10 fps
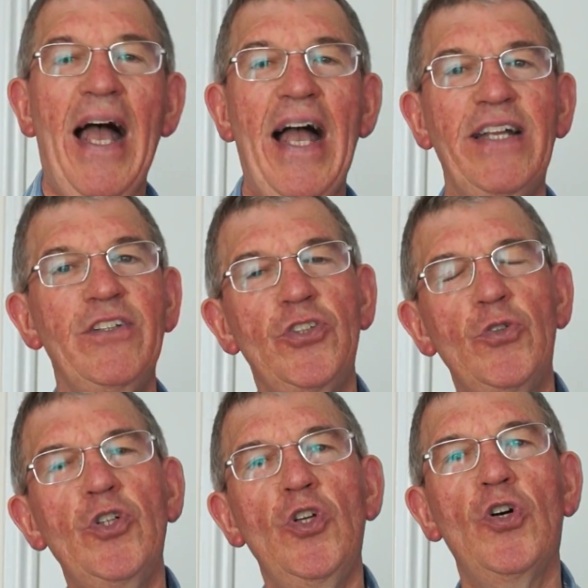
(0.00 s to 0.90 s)
and you
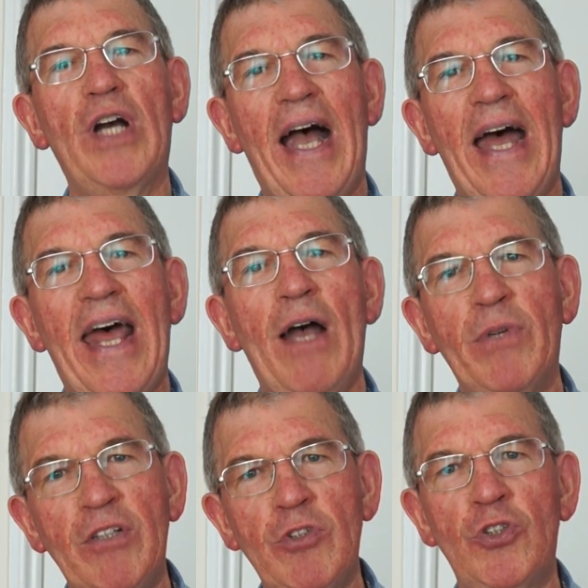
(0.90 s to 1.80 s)
can look at how
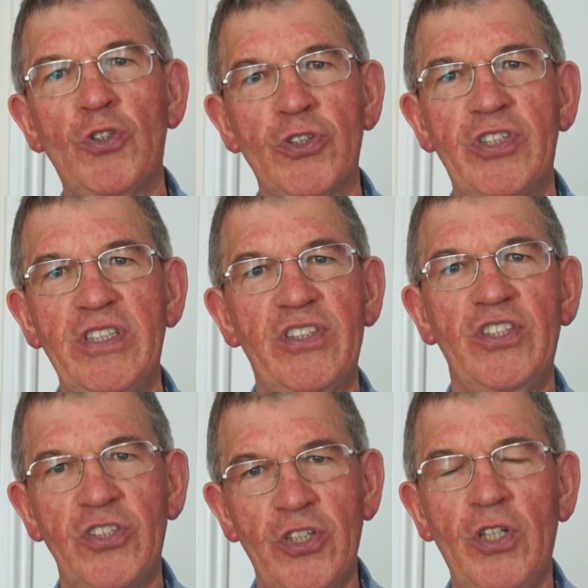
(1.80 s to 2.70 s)
many resources in
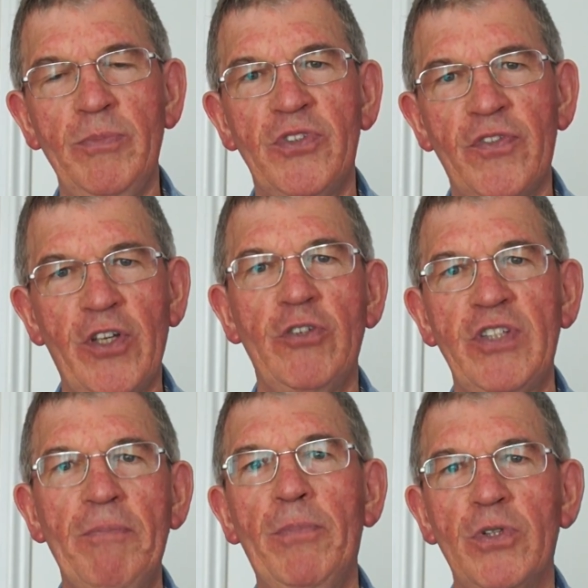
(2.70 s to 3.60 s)
terms of those
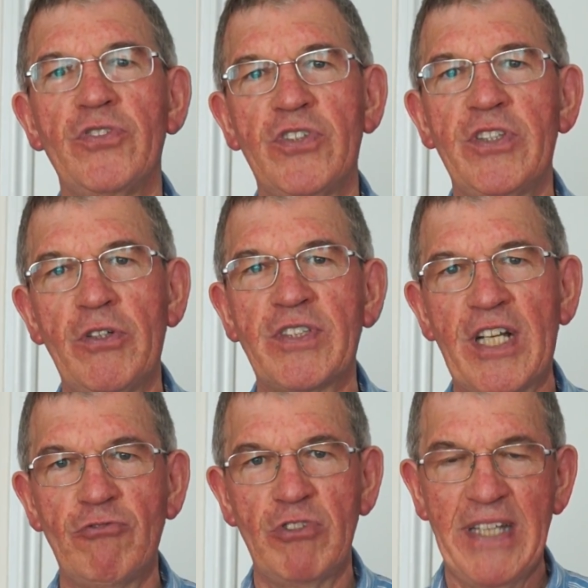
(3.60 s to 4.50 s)
inputs that those
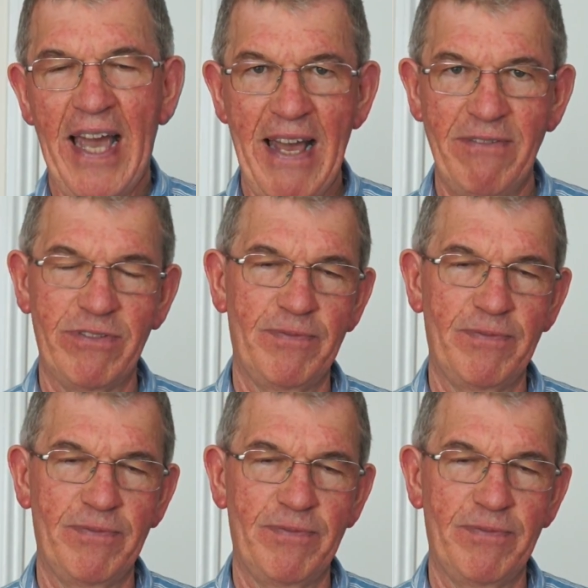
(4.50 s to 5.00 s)
countries have.